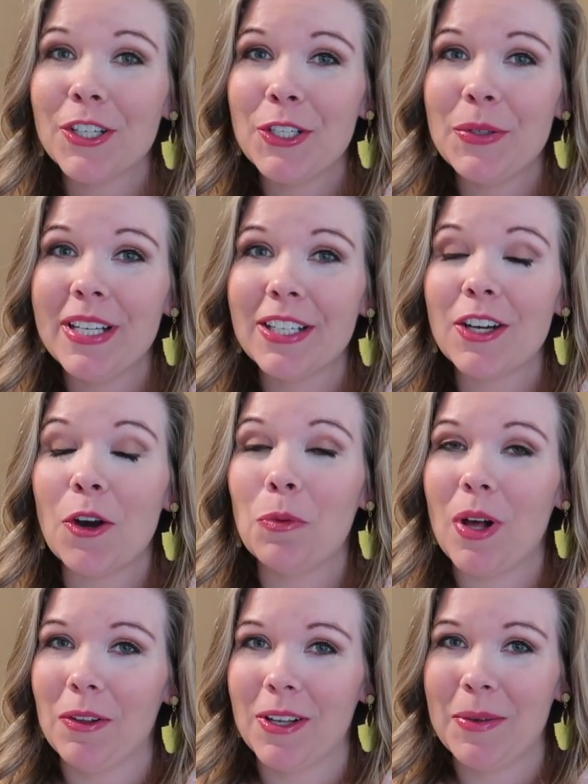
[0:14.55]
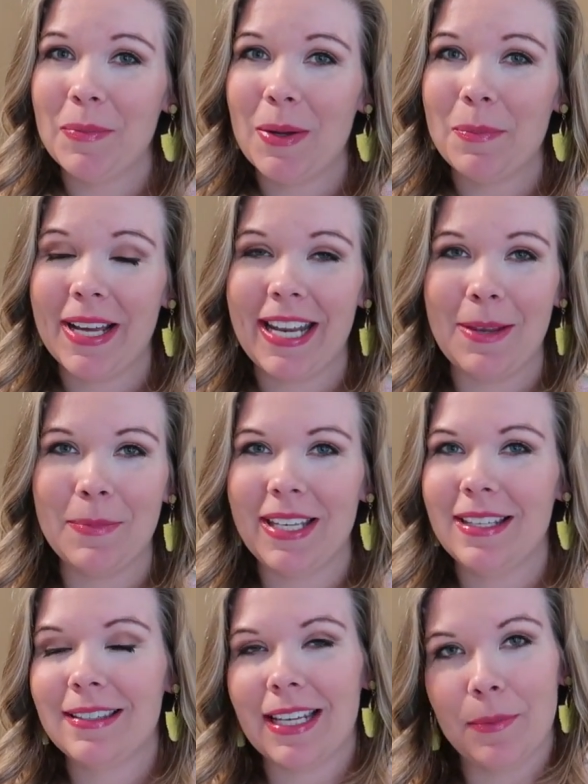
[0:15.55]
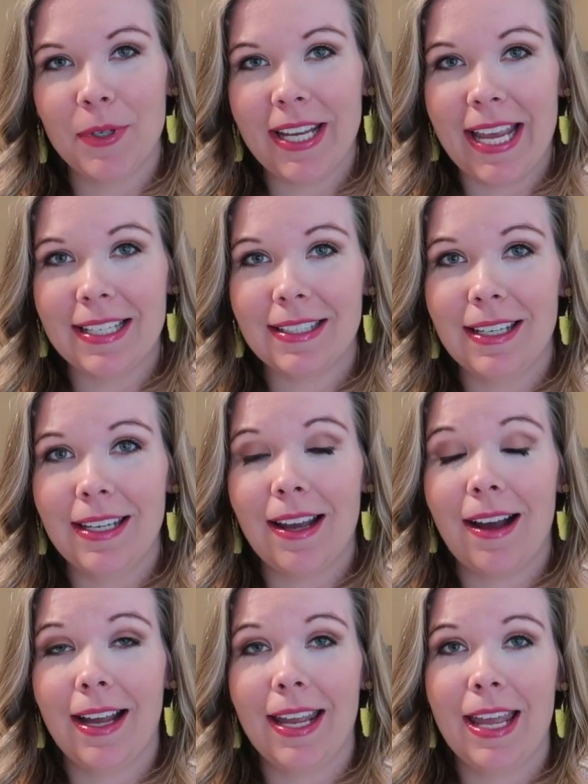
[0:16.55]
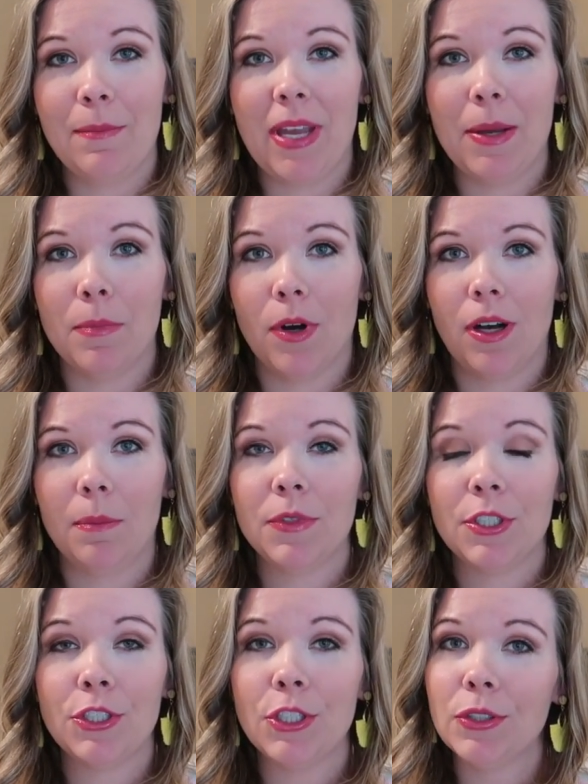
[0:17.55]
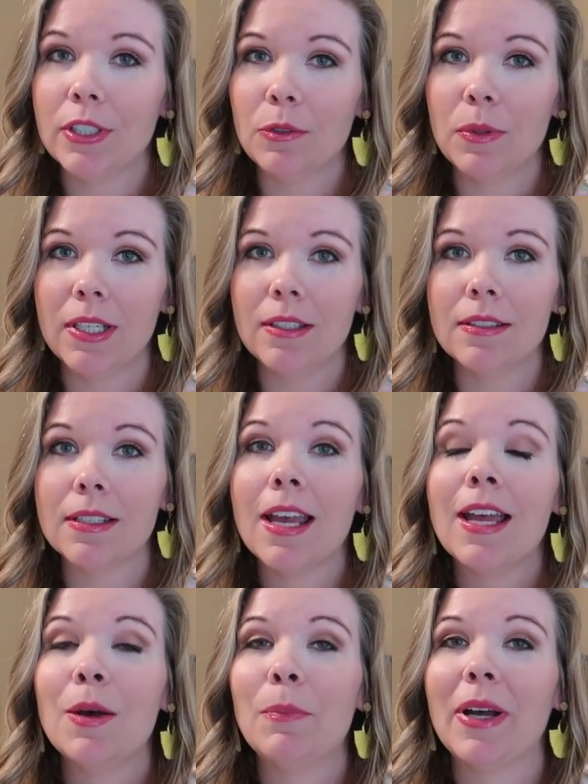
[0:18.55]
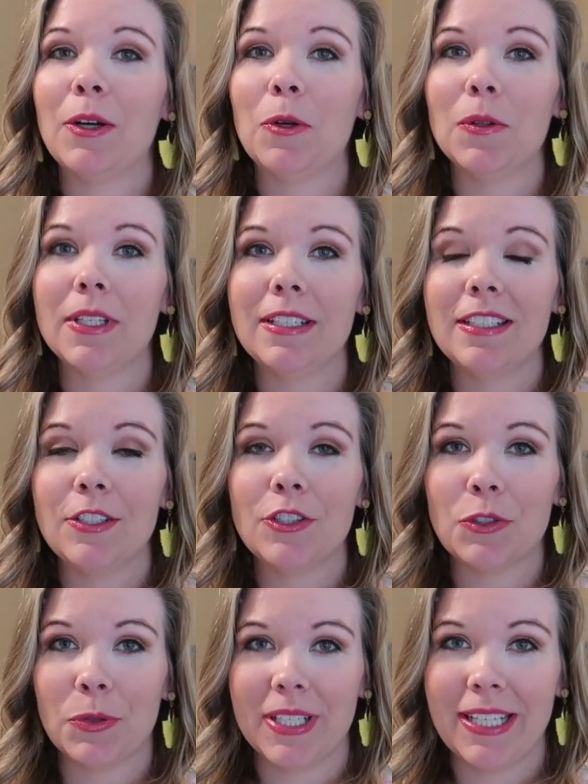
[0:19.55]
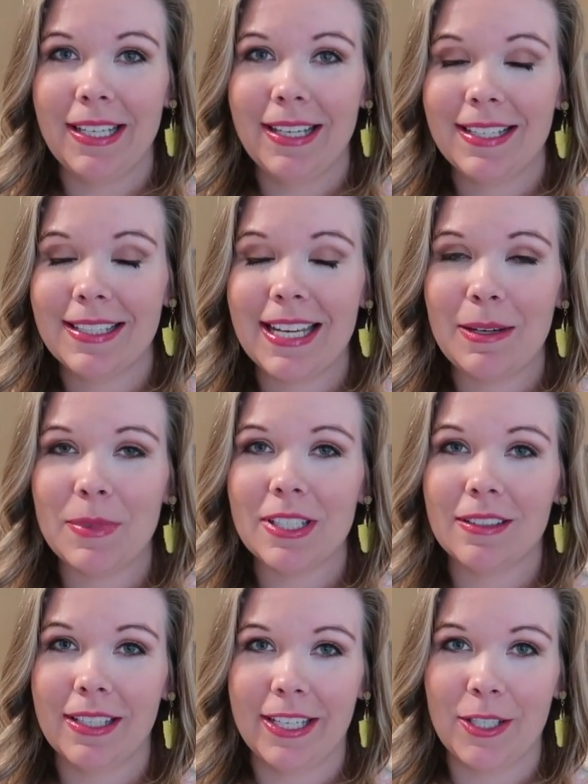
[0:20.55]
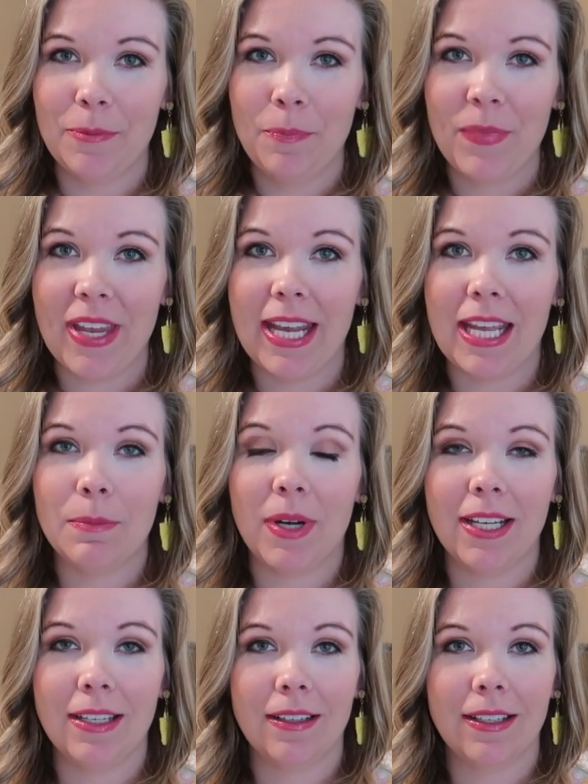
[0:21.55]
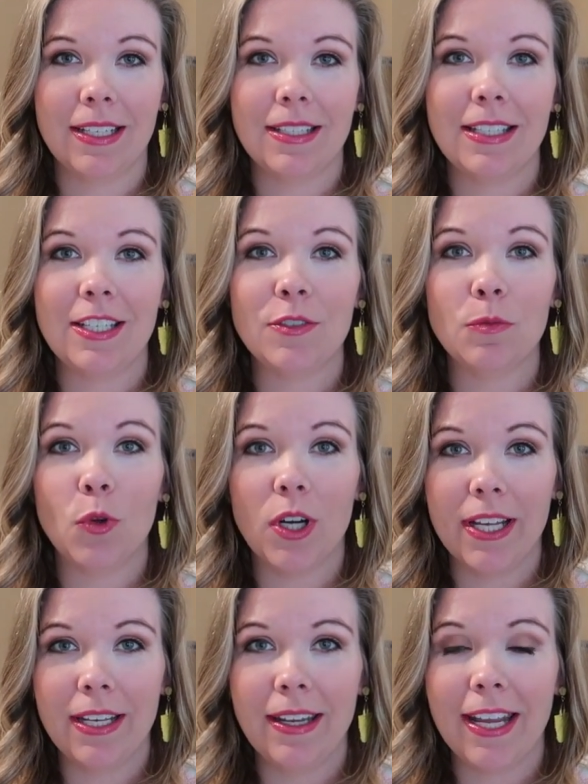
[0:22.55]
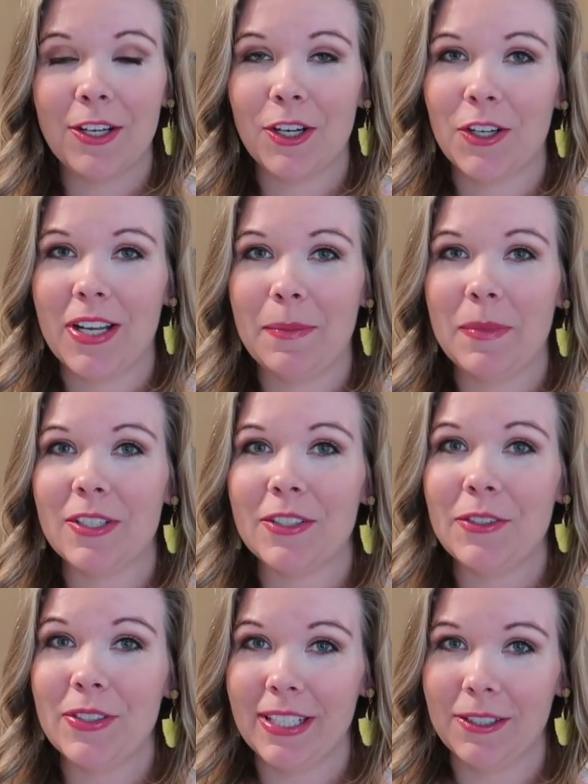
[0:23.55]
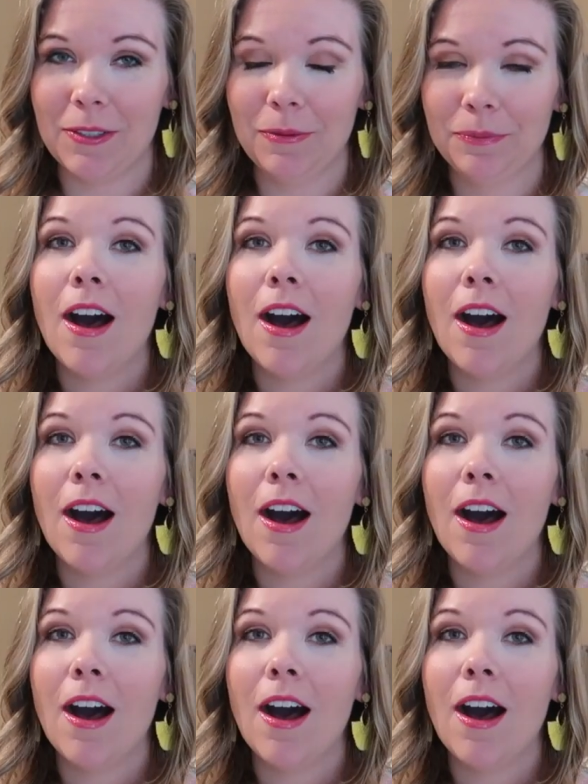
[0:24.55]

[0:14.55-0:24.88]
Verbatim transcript: new here, welcome. My name is Sabra Casey. I am a mom to two little ones. My oldest is three, his name is Liam, and my youngest is one, and her name is Lucille.